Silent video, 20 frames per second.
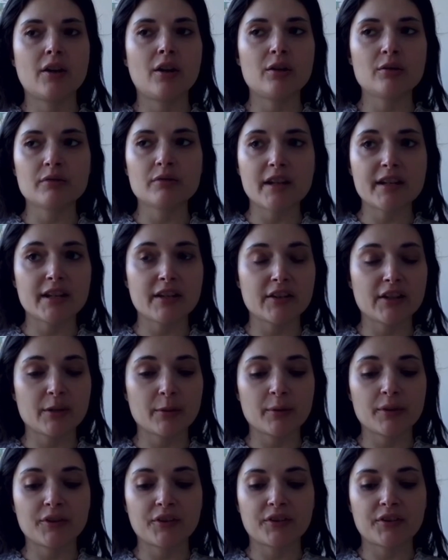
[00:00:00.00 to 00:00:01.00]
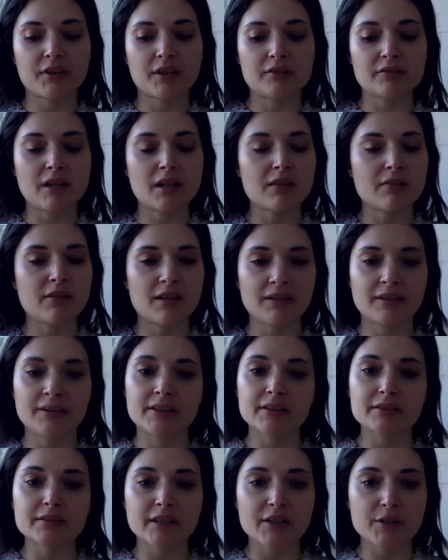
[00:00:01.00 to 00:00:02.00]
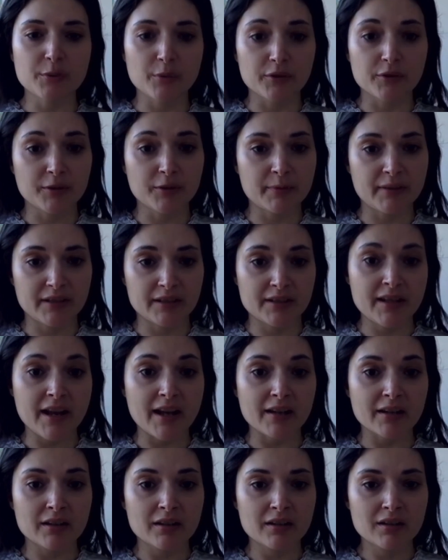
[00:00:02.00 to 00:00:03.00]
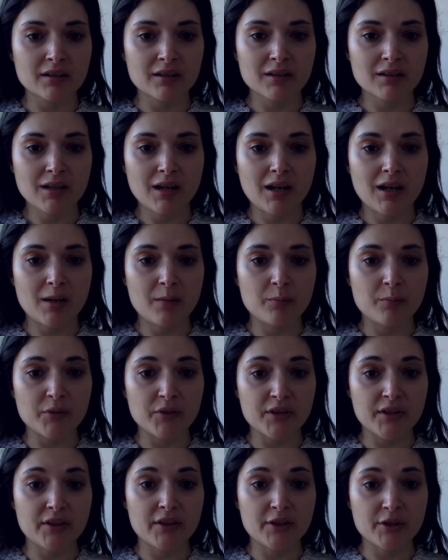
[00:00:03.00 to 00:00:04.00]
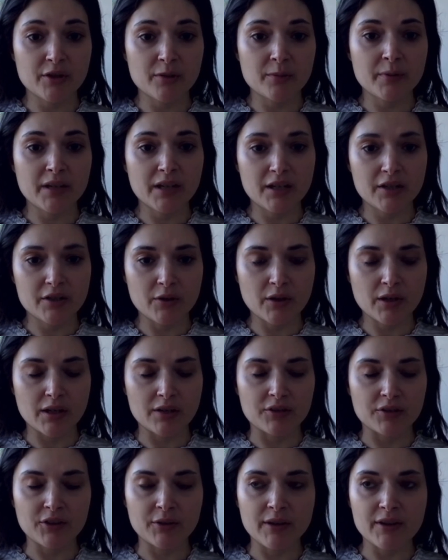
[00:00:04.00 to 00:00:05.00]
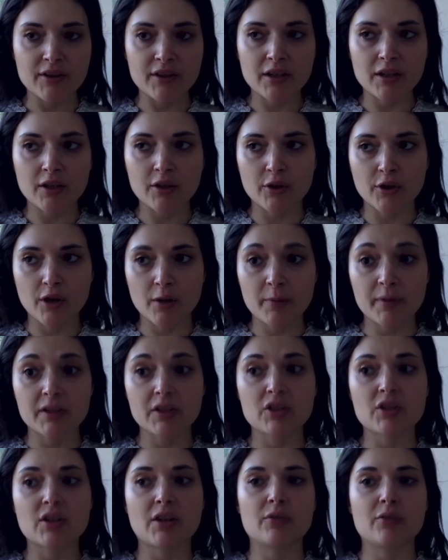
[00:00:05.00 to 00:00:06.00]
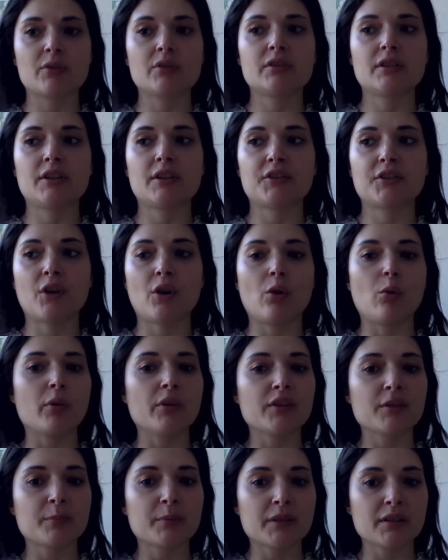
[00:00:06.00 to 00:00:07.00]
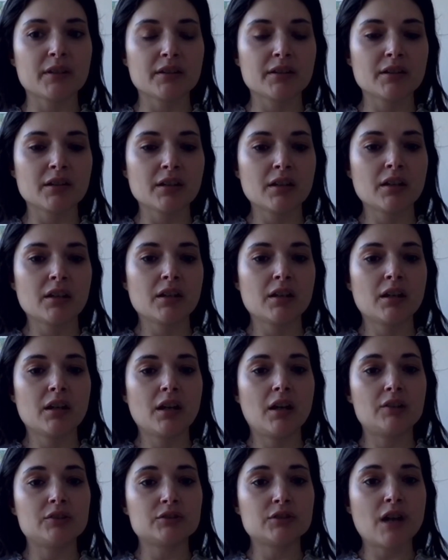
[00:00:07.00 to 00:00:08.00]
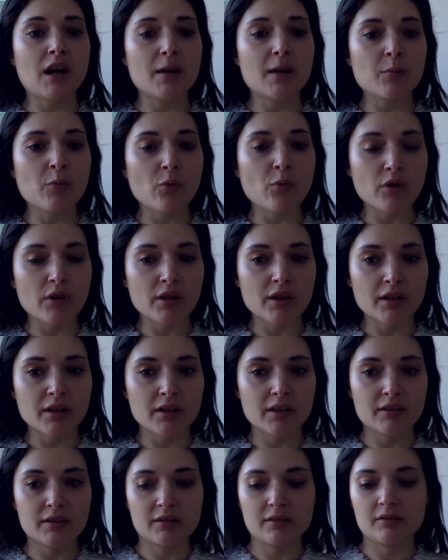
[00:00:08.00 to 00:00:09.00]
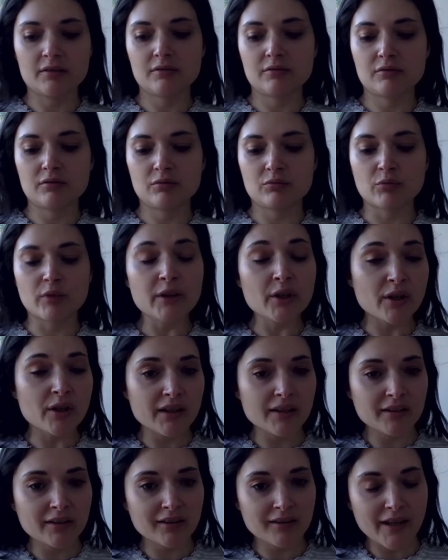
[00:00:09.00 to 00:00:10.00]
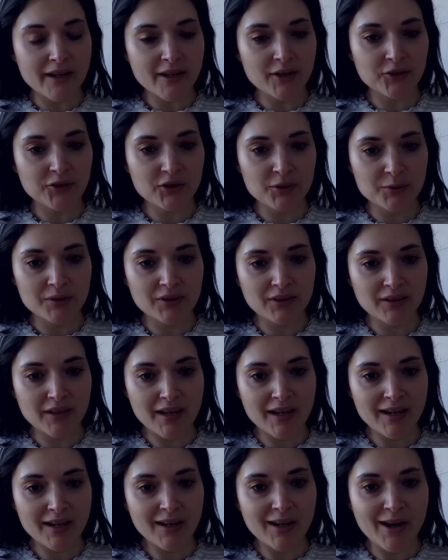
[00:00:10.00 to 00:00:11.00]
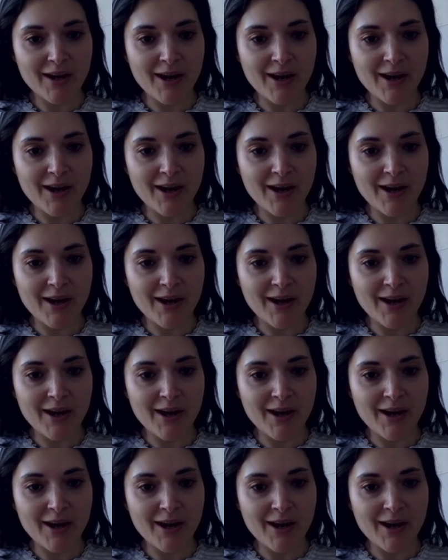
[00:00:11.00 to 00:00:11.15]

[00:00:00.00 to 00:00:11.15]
already there was a lot of hostility towards big tech within the European Union. So I think Europe in general has always been a lot more rigorous, I guess you would say,